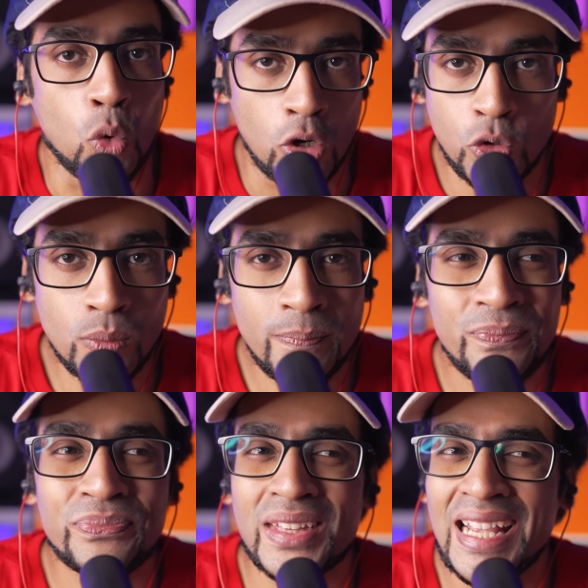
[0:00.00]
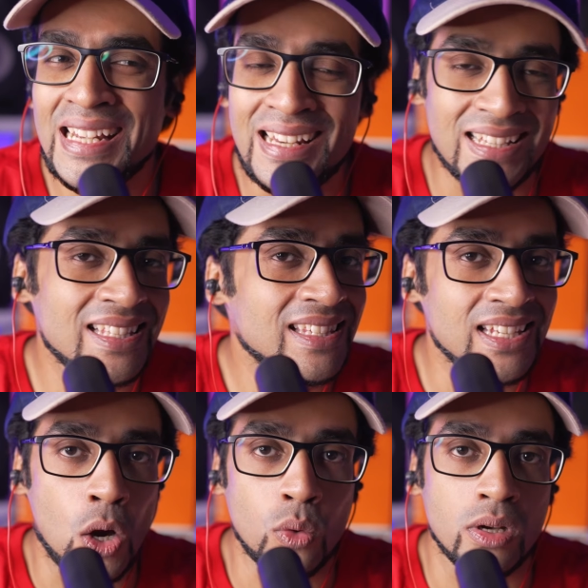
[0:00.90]
volume, it doesn't
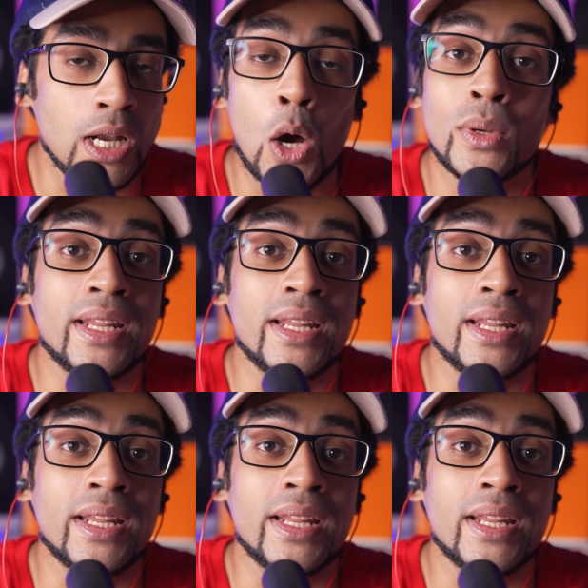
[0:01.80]
sound loud